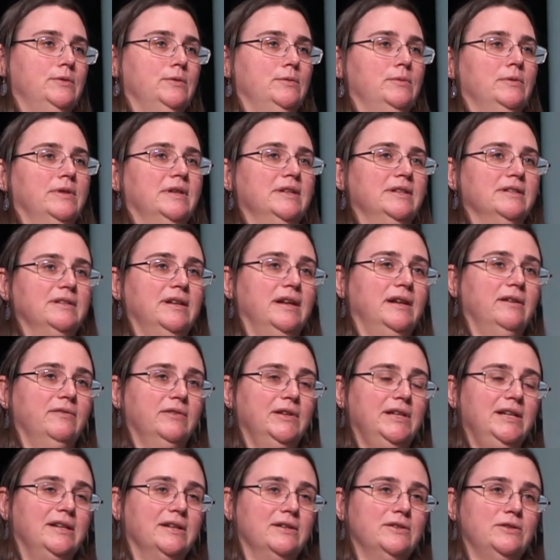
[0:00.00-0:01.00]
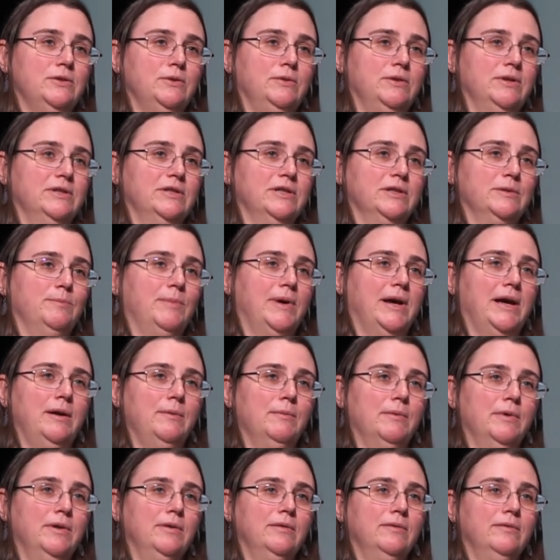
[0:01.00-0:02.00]
do things natively because you could just buy
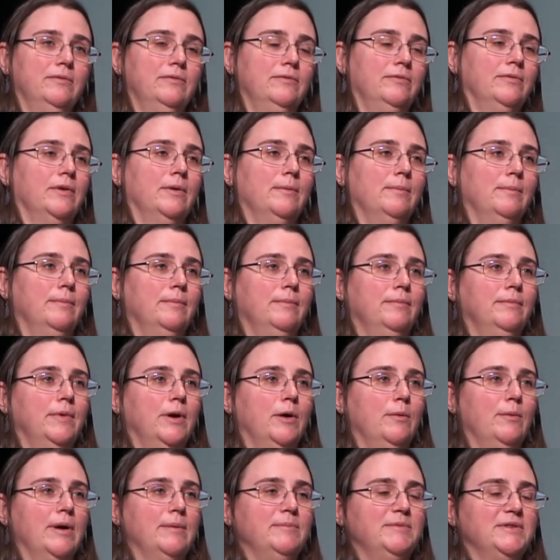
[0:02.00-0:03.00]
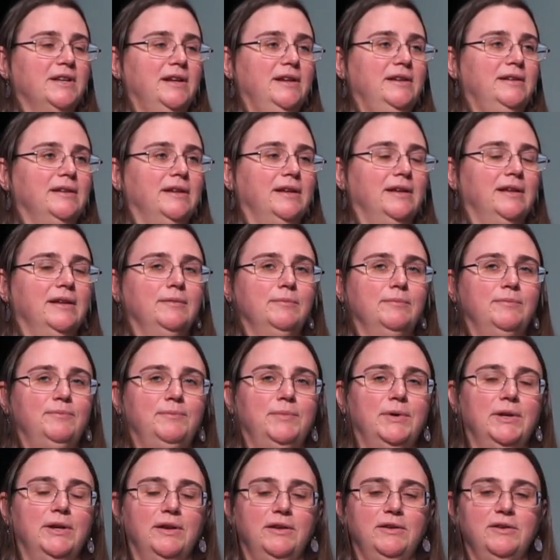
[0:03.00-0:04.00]
one from a website and
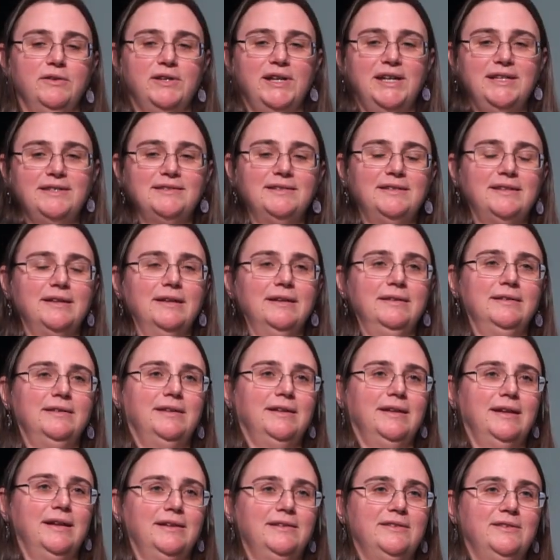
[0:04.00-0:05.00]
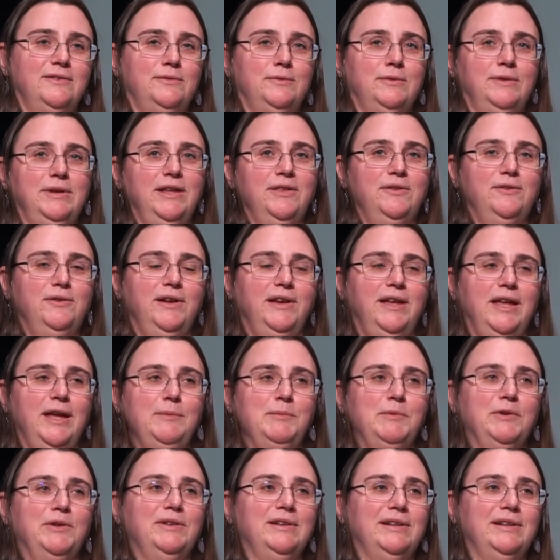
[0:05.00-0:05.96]
put it on your desk and connect it to an Ethernet cable,